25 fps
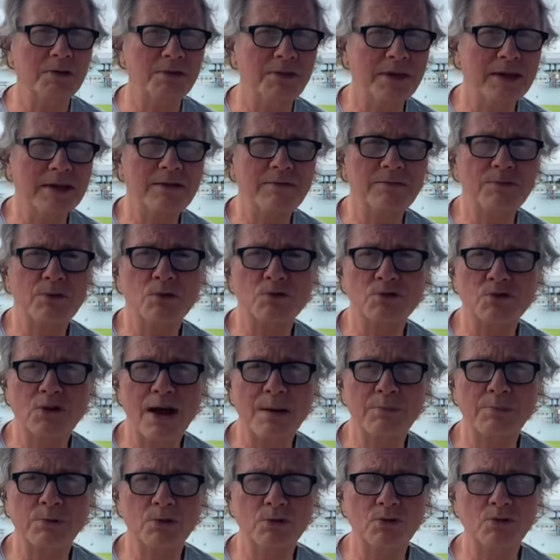think of those
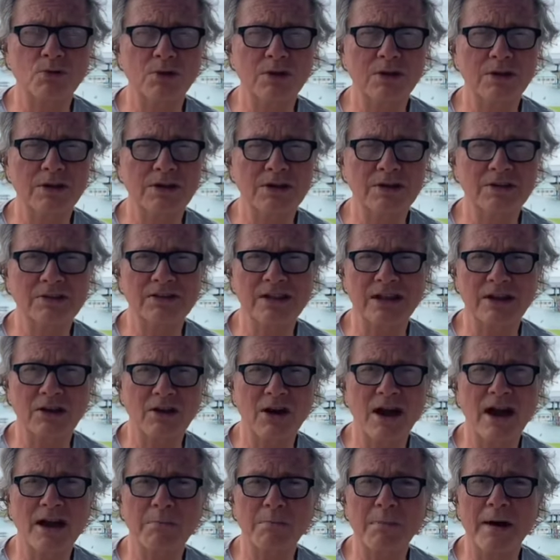opportunities that
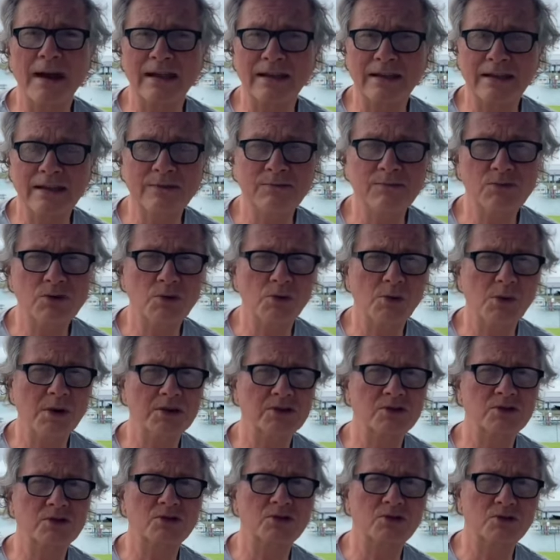God might give to
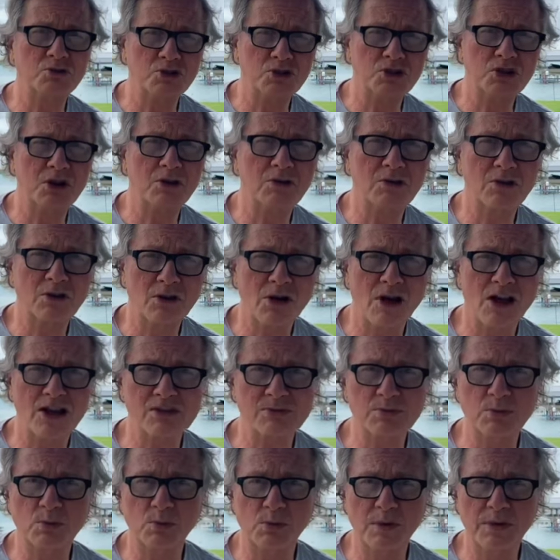us to share the
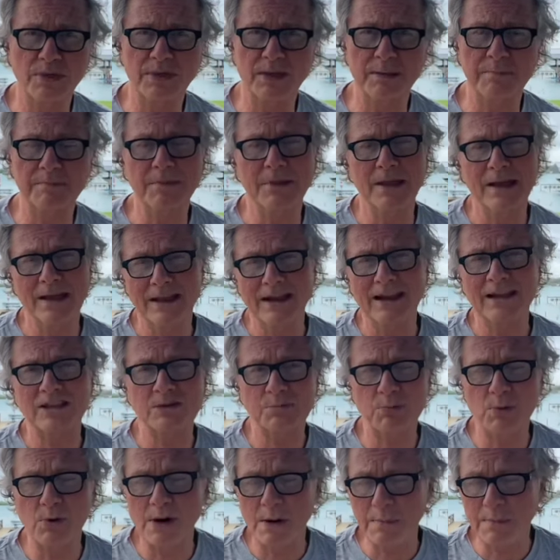gospel with them. Let's
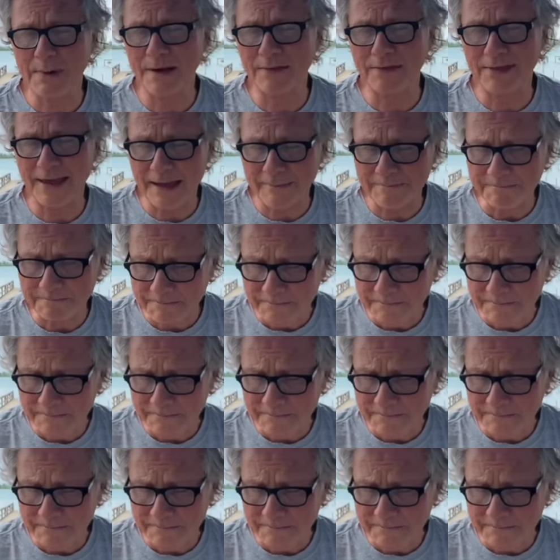pray about that.